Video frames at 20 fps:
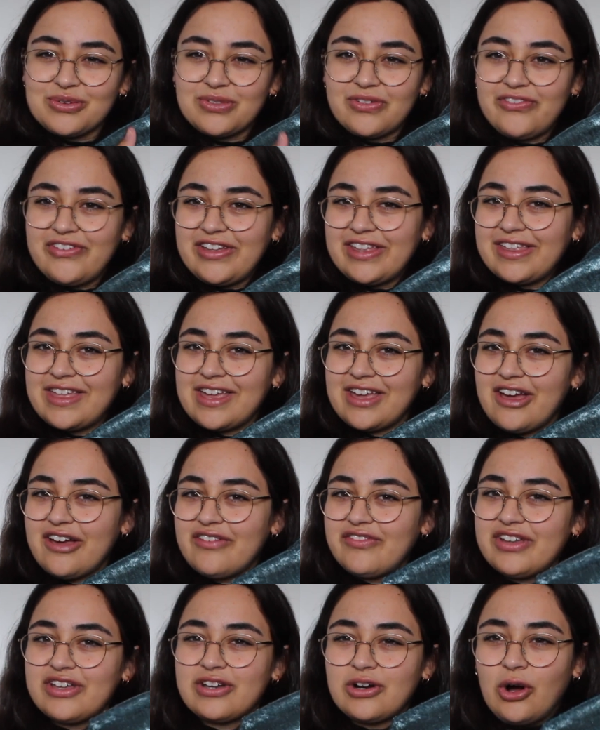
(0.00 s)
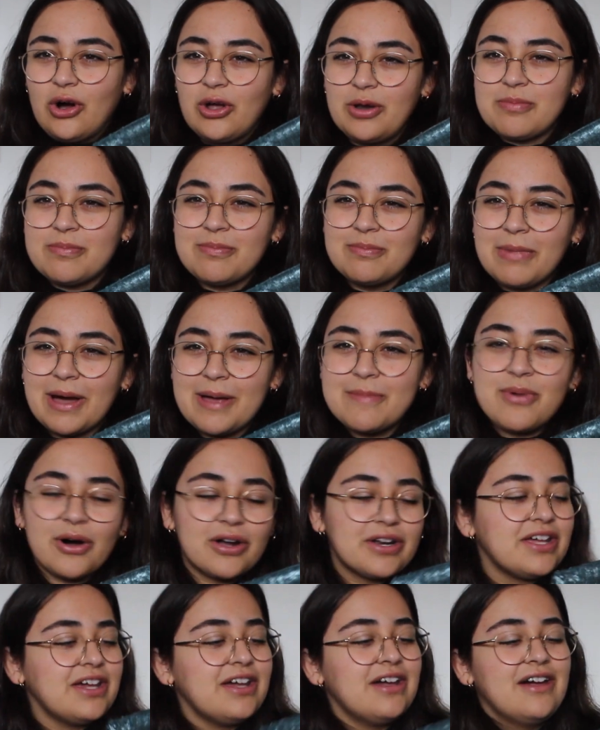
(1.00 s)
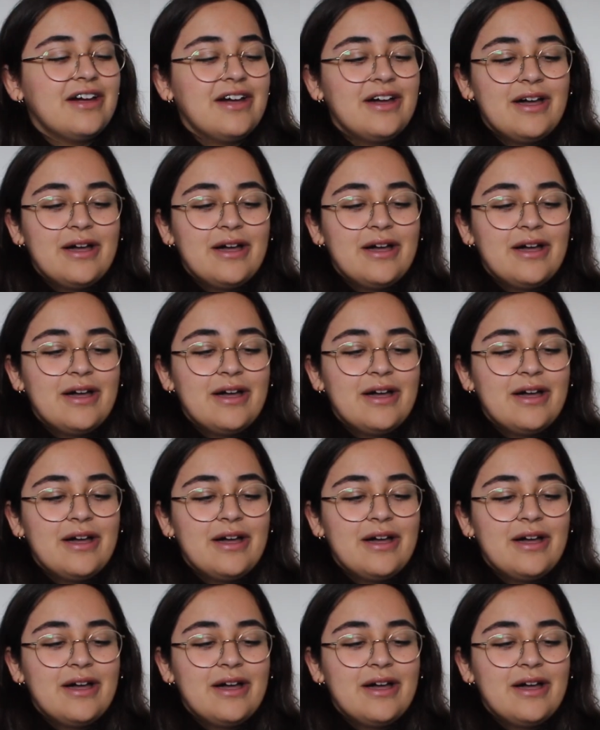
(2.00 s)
the feeling of it on my body,